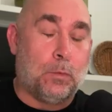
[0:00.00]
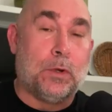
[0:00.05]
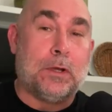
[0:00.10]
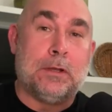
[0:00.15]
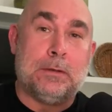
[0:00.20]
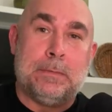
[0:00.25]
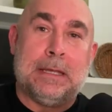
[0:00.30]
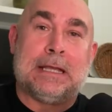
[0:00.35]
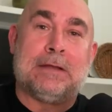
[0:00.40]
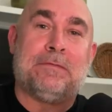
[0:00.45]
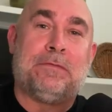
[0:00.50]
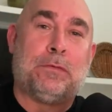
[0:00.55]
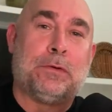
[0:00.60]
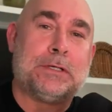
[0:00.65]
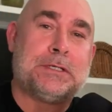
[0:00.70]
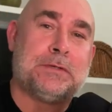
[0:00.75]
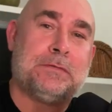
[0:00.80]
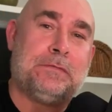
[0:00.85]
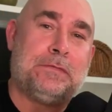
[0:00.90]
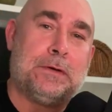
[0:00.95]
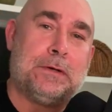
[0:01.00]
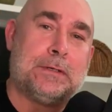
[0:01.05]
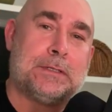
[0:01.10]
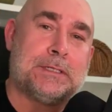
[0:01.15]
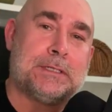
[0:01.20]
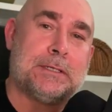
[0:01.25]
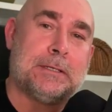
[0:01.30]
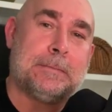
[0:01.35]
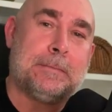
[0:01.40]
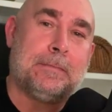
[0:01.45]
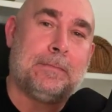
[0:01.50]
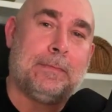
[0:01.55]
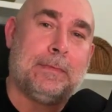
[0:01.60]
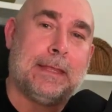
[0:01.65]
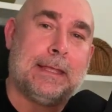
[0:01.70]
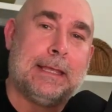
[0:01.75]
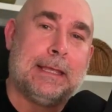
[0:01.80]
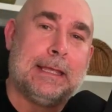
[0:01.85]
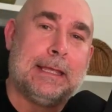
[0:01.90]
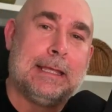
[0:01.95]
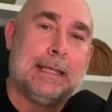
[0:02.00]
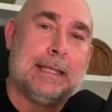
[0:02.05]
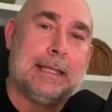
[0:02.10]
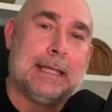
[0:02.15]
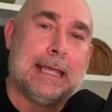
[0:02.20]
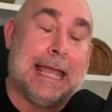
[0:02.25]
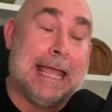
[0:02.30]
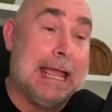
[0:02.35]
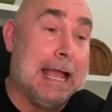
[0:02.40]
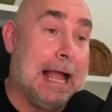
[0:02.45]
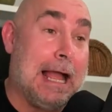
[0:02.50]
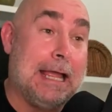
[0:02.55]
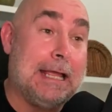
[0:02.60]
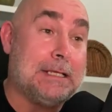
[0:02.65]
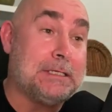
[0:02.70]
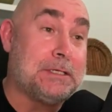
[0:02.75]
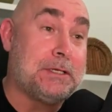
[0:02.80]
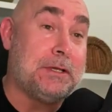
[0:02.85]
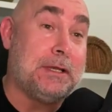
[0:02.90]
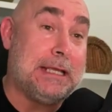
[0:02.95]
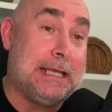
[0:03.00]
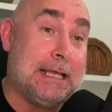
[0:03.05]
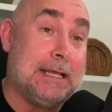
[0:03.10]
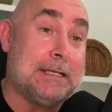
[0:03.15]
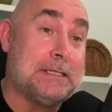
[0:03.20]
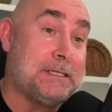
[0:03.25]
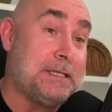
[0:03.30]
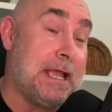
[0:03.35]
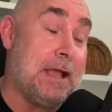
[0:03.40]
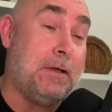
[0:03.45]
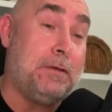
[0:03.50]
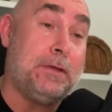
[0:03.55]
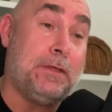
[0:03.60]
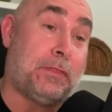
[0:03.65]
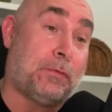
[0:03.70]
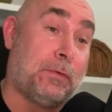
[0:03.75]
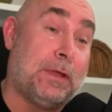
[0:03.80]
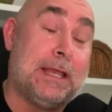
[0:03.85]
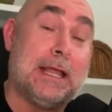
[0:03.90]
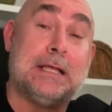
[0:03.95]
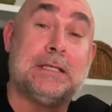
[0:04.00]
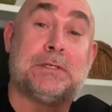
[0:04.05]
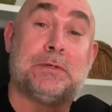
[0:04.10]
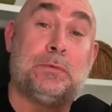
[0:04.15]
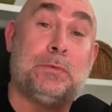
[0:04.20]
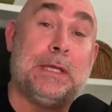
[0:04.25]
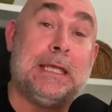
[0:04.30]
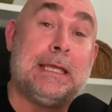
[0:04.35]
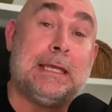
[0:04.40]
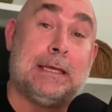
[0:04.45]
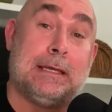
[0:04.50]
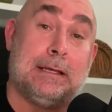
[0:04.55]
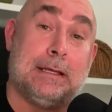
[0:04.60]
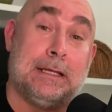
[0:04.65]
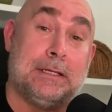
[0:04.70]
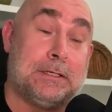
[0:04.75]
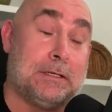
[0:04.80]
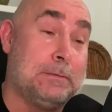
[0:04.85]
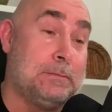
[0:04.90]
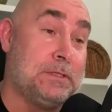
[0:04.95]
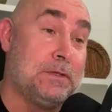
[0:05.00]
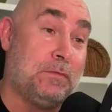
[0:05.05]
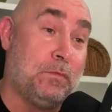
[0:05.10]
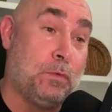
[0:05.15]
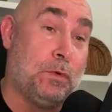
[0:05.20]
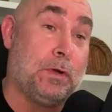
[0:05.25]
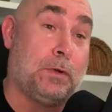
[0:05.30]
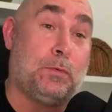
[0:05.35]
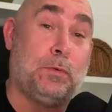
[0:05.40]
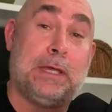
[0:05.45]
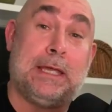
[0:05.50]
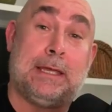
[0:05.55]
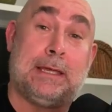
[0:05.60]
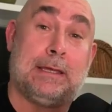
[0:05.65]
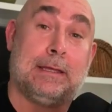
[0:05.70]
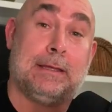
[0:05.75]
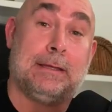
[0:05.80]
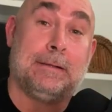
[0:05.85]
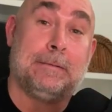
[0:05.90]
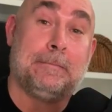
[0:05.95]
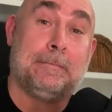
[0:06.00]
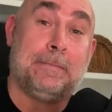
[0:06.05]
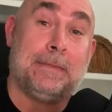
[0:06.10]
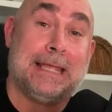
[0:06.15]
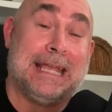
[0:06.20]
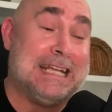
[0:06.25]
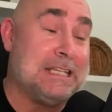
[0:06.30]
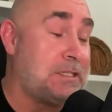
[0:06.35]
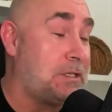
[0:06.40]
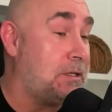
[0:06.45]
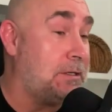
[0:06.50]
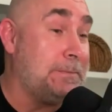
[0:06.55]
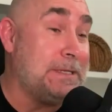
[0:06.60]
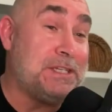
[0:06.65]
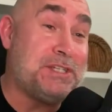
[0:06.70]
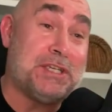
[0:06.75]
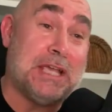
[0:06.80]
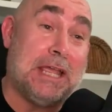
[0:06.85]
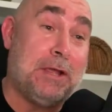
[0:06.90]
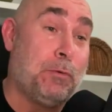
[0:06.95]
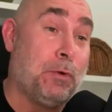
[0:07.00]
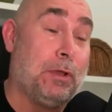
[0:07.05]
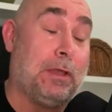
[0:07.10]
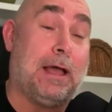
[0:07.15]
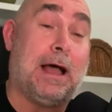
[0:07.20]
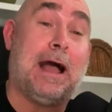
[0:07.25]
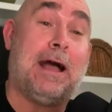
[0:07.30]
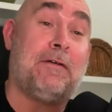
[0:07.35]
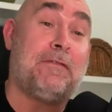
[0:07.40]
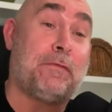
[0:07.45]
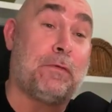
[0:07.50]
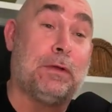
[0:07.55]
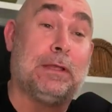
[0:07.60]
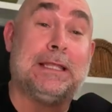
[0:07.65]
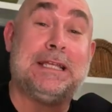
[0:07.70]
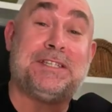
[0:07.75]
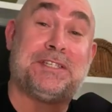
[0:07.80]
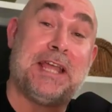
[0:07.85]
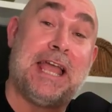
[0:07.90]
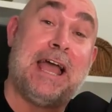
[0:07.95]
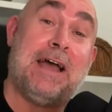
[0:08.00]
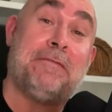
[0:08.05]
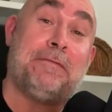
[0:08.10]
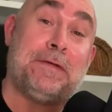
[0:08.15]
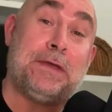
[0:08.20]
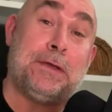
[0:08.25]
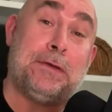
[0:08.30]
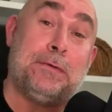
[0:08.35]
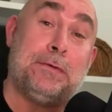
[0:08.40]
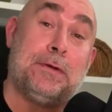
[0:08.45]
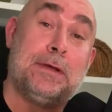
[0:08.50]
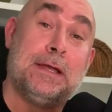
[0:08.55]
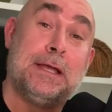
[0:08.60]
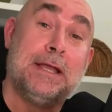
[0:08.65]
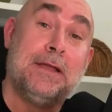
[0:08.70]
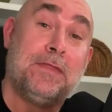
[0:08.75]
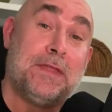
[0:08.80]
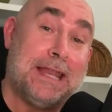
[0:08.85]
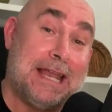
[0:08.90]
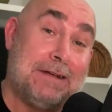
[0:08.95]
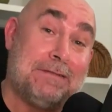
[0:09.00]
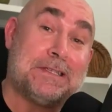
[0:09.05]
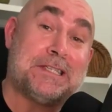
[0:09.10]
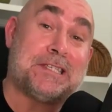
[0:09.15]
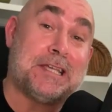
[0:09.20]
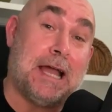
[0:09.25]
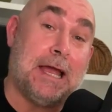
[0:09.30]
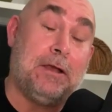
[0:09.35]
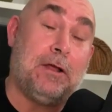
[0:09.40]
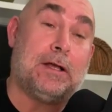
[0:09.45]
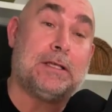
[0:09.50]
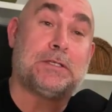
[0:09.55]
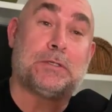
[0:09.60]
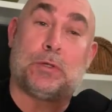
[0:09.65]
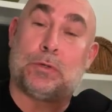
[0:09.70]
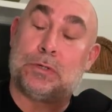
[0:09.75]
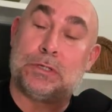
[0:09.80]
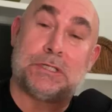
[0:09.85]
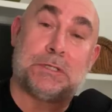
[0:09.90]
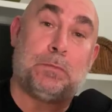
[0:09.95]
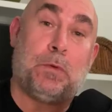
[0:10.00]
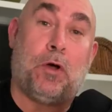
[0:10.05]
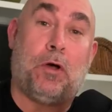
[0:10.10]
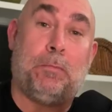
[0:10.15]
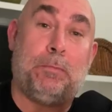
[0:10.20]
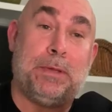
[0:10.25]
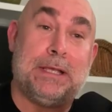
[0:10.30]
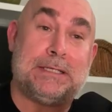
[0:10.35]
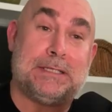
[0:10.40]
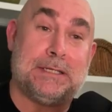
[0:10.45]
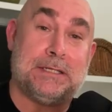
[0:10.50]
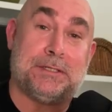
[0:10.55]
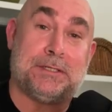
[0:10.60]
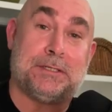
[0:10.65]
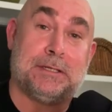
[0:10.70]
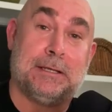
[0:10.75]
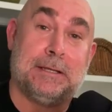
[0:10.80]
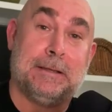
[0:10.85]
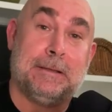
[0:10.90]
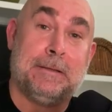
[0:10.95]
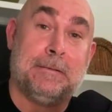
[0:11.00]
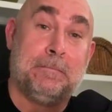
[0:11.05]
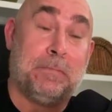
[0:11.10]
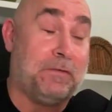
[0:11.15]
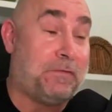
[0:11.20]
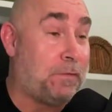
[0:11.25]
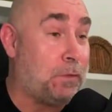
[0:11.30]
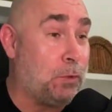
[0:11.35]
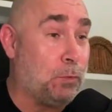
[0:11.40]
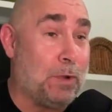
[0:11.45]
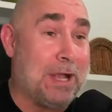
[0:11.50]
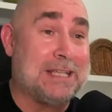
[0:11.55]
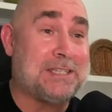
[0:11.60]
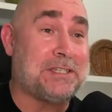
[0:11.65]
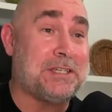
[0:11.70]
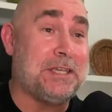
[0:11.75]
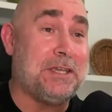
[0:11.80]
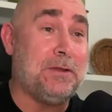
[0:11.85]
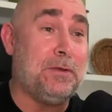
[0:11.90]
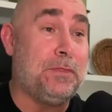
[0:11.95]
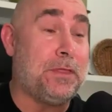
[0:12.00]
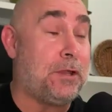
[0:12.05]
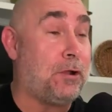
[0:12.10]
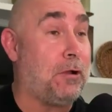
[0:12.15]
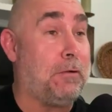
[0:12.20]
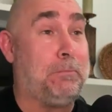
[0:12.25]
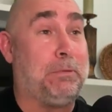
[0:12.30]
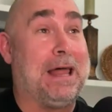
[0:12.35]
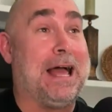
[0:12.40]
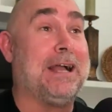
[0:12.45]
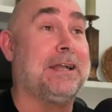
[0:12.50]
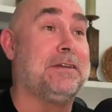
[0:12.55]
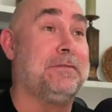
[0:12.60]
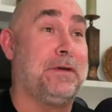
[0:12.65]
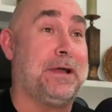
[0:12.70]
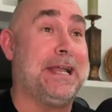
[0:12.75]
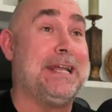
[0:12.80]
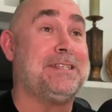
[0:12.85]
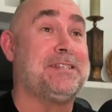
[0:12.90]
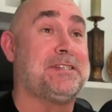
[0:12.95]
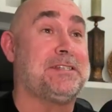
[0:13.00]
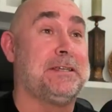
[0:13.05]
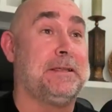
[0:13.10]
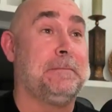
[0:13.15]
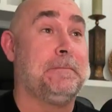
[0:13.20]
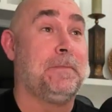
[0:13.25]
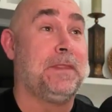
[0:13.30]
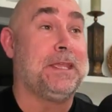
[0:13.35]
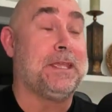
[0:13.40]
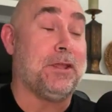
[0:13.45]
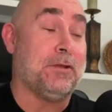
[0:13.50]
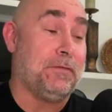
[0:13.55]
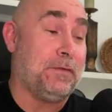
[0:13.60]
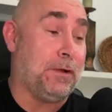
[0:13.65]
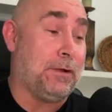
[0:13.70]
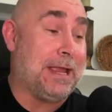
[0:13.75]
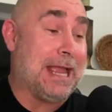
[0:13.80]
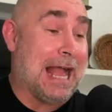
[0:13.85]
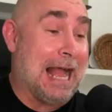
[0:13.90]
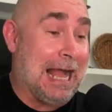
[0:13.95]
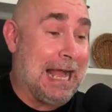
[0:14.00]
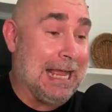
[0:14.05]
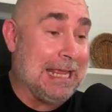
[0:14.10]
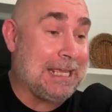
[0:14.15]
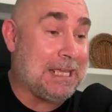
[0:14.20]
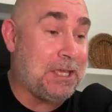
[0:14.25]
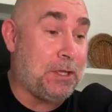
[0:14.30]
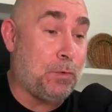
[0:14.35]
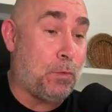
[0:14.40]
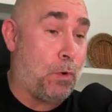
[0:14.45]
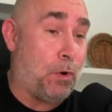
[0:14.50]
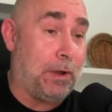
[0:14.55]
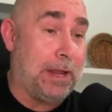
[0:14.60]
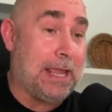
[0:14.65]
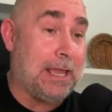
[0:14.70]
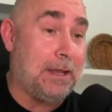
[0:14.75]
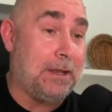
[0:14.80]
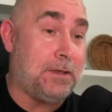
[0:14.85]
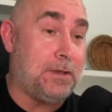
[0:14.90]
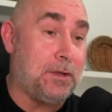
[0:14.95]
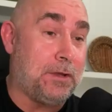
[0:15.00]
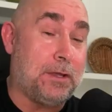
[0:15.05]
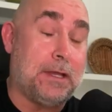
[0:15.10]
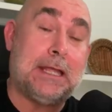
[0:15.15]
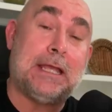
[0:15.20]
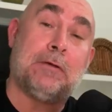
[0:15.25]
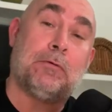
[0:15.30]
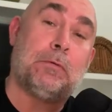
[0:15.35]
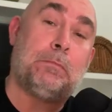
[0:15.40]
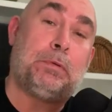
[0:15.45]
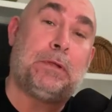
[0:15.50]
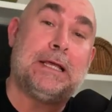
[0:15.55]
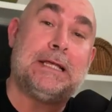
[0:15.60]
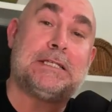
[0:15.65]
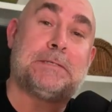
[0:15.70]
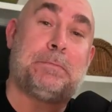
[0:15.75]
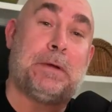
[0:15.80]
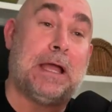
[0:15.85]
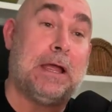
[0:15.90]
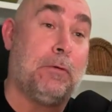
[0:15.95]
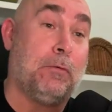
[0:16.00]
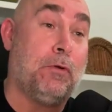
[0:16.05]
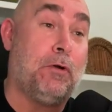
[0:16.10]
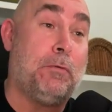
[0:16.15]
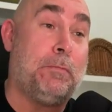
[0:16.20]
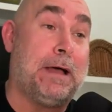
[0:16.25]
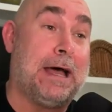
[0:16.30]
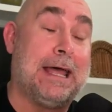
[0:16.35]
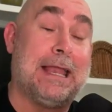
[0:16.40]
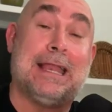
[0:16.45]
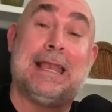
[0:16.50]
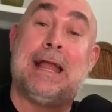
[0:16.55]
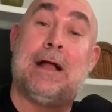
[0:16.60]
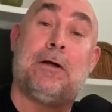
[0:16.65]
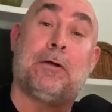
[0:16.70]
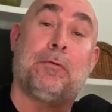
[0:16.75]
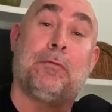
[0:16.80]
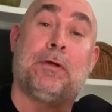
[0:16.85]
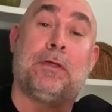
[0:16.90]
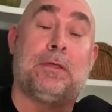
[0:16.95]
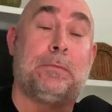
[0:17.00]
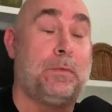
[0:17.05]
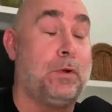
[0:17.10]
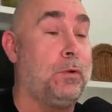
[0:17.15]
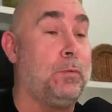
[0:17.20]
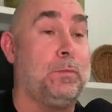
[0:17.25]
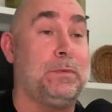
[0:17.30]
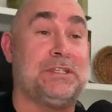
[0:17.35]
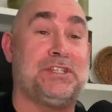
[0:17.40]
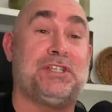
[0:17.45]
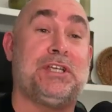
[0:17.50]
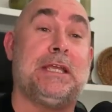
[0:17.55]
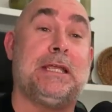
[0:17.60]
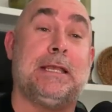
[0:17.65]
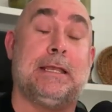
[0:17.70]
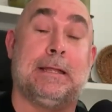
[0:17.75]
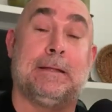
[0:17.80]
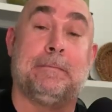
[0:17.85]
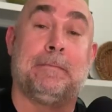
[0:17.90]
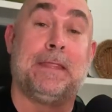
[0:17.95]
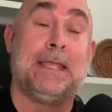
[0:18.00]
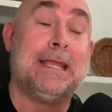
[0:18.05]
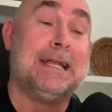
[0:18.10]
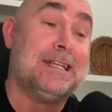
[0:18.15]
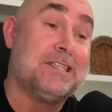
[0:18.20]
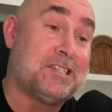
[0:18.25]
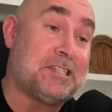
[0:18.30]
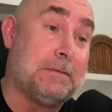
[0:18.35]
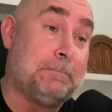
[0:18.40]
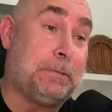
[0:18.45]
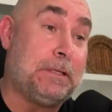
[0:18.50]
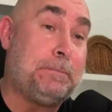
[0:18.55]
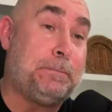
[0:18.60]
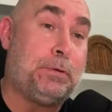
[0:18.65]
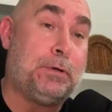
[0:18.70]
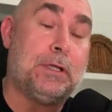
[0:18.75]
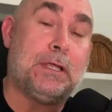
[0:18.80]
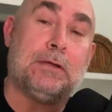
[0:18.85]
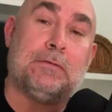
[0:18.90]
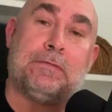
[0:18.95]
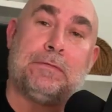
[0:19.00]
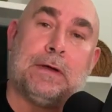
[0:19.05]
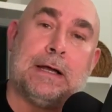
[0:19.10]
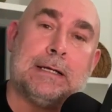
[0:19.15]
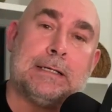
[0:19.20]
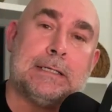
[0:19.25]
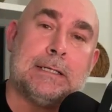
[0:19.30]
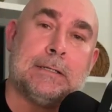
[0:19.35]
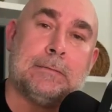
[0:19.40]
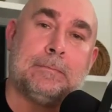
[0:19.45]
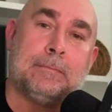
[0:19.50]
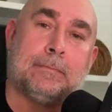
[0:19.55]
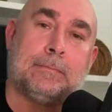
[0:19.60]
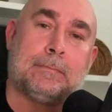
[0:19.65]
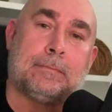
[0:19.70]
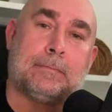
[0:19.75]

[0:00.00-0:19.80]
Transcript: We're going to make a fortune, folks. AI is going to get us down to three days a week in terms of work week. It's going to be Shangri La for at least half of you that have a side hustle or a small business. But for the rest of you that are a block of ice, you're very IQ oriented, you're going to get replaced by a robot, an algorithm, or a machine. Simply put, you're fucked.